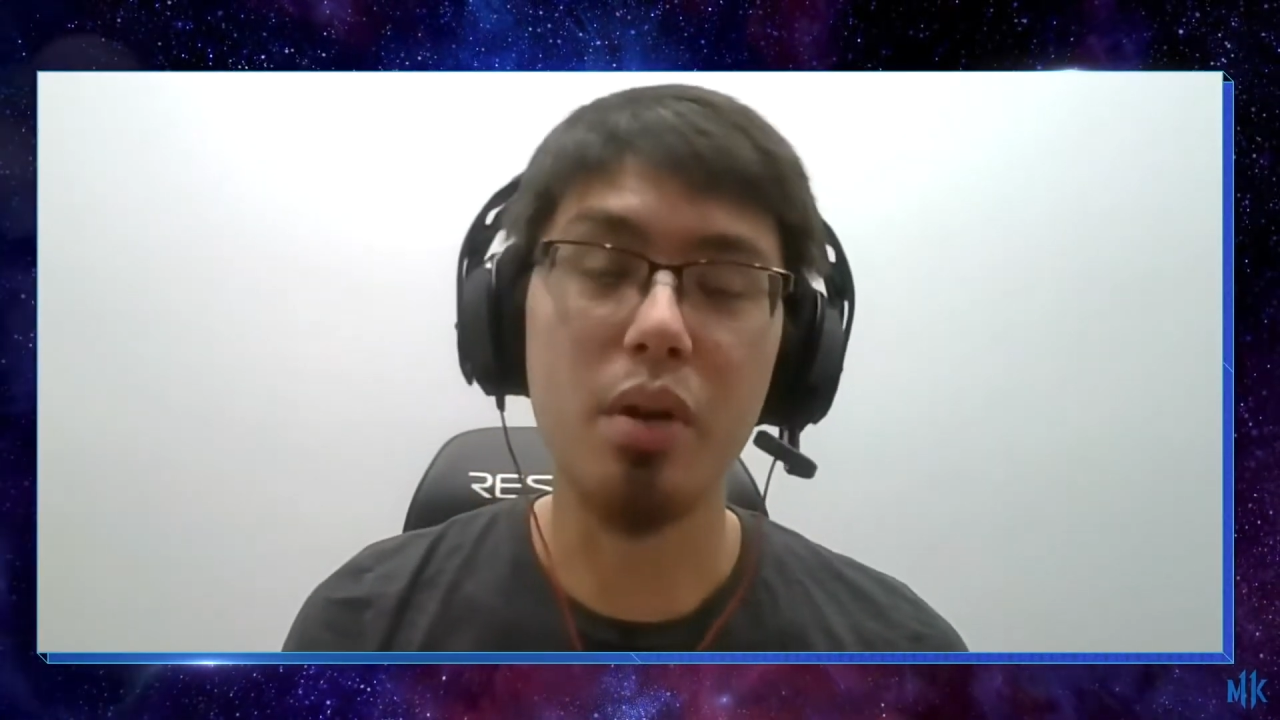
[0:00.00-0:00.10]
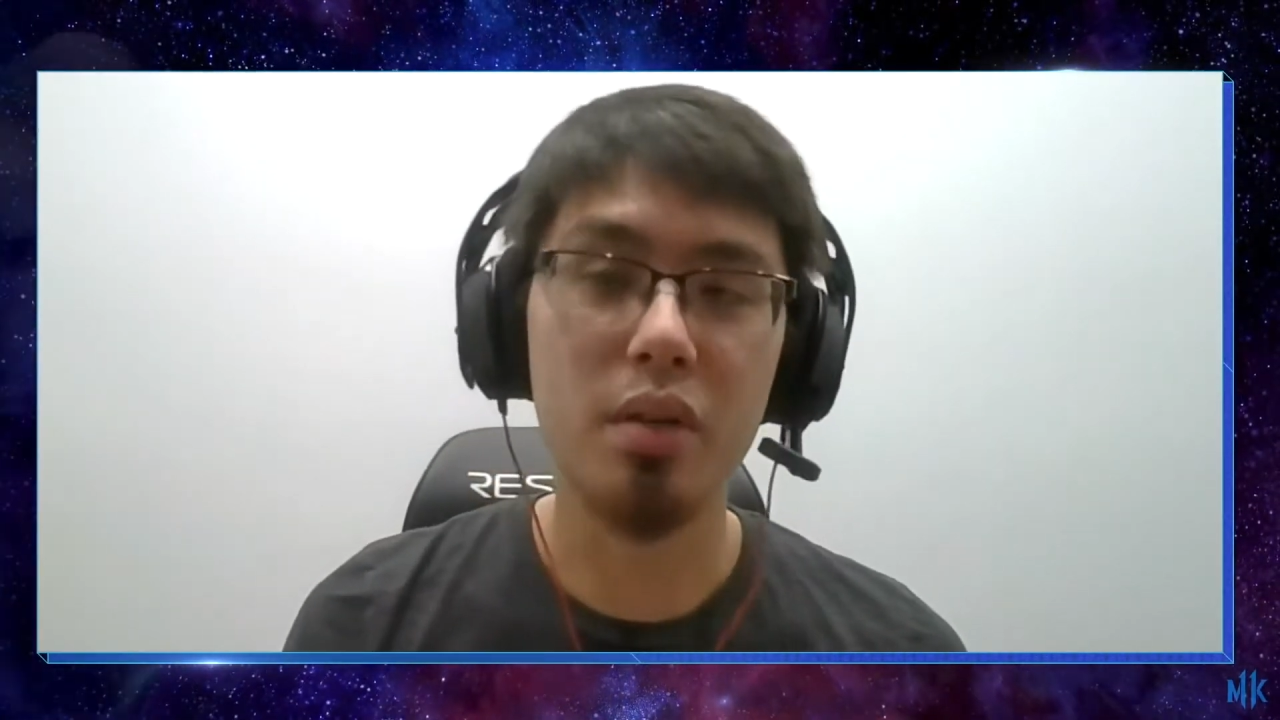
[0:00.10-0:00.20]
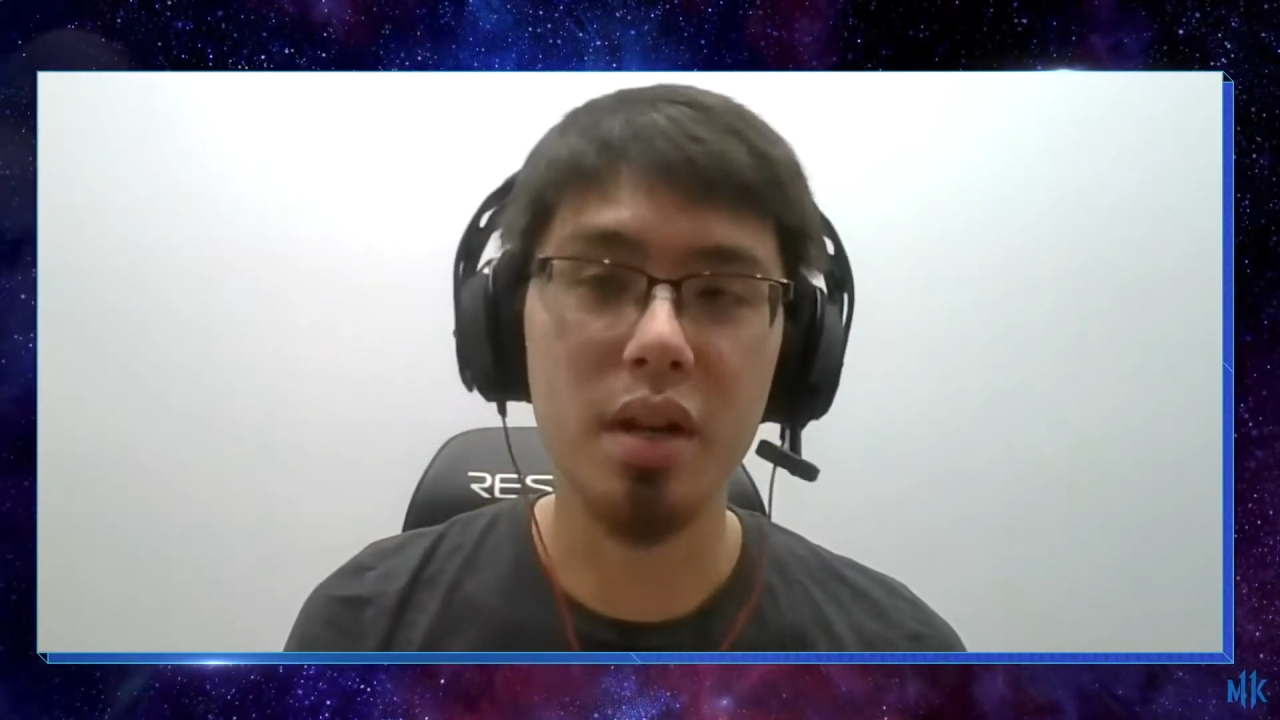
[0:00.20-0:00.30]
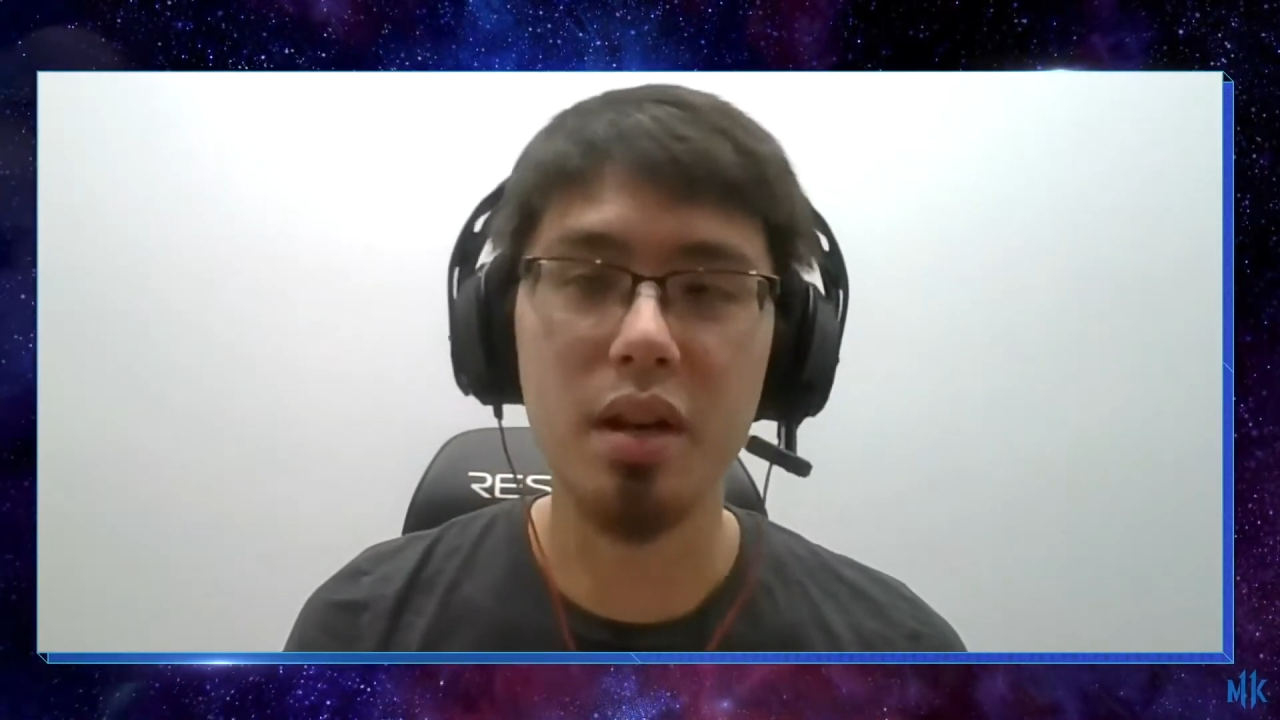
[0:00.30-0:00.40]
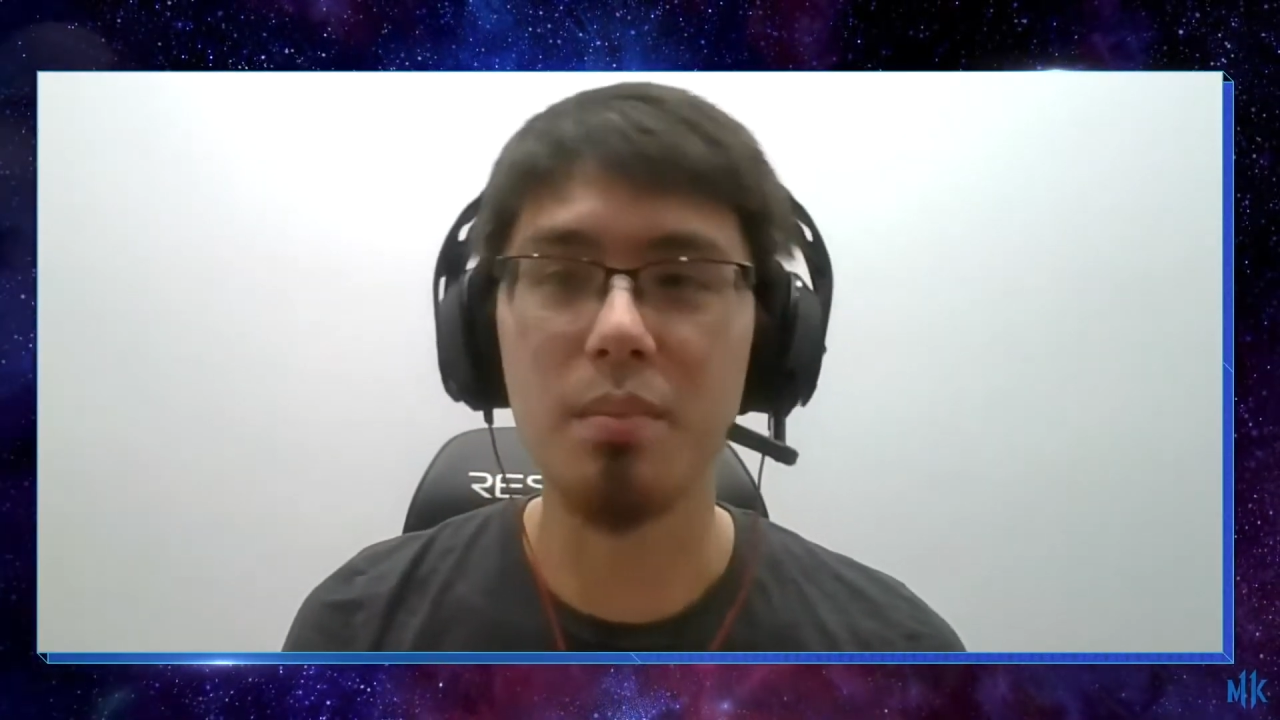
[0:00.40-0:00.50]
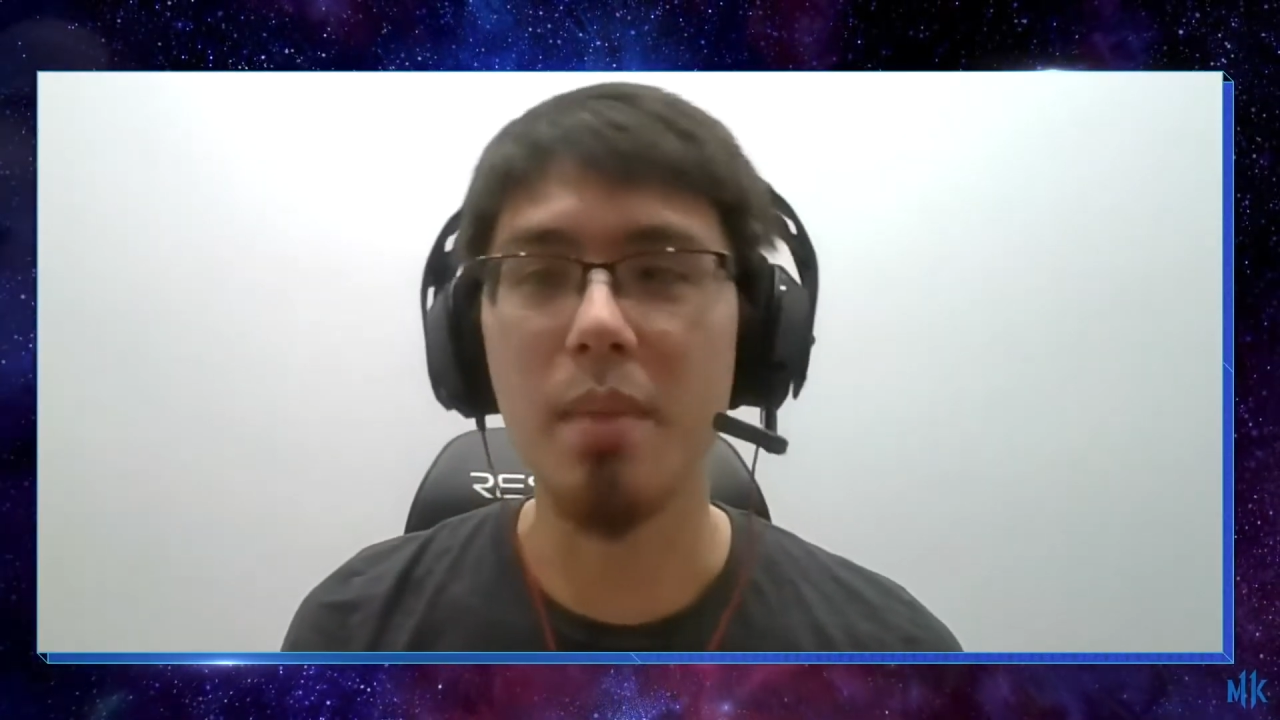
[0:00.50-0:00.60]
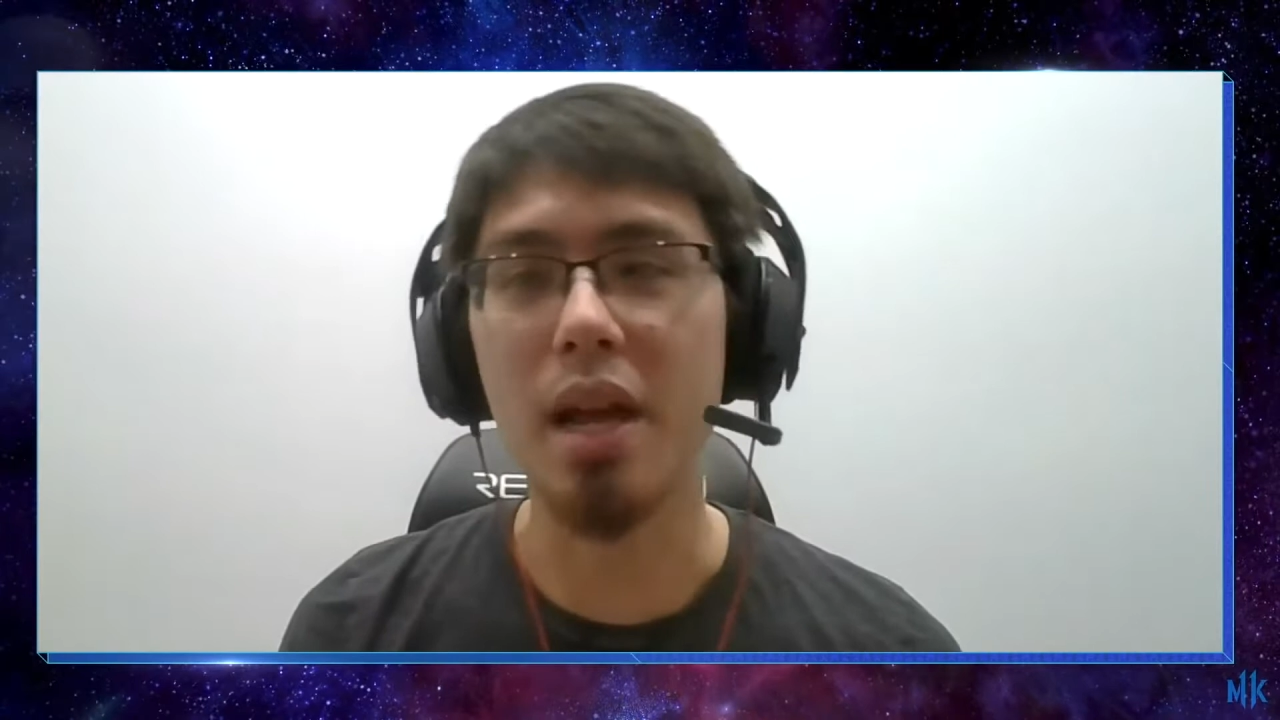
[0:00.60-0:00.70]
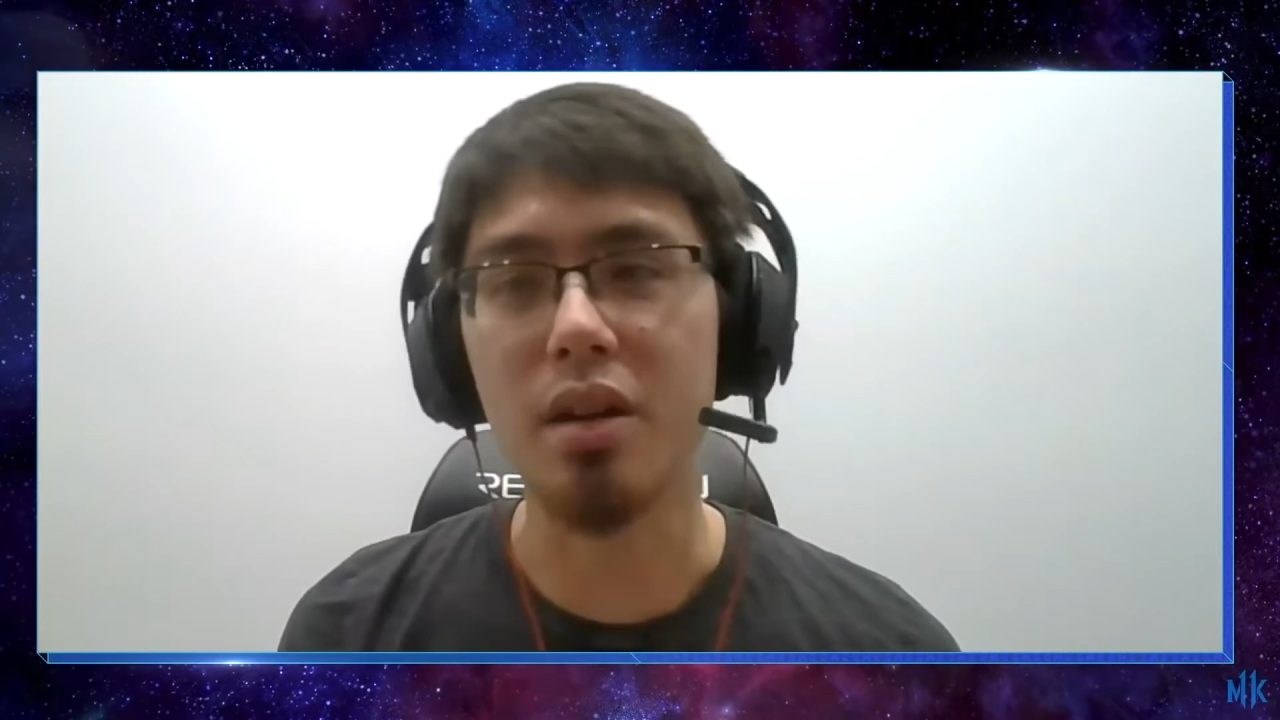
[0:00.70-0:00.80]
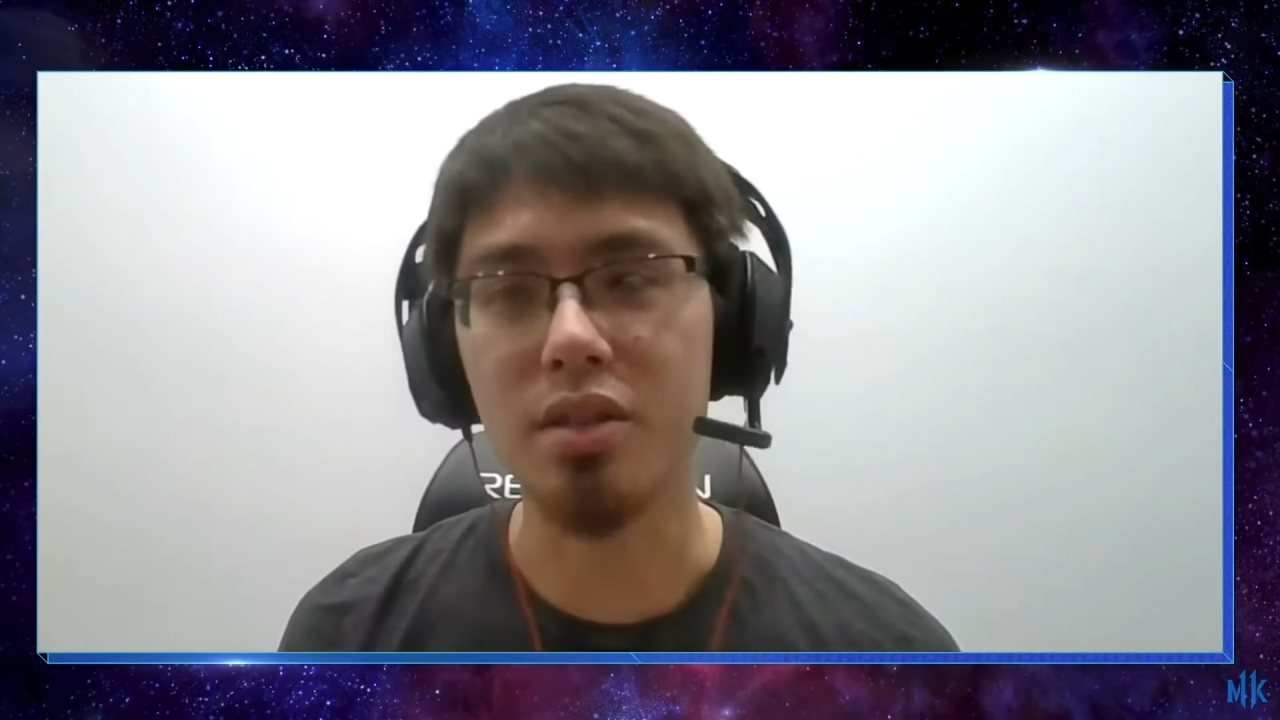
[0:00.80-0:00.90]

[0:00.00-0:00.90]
opponent may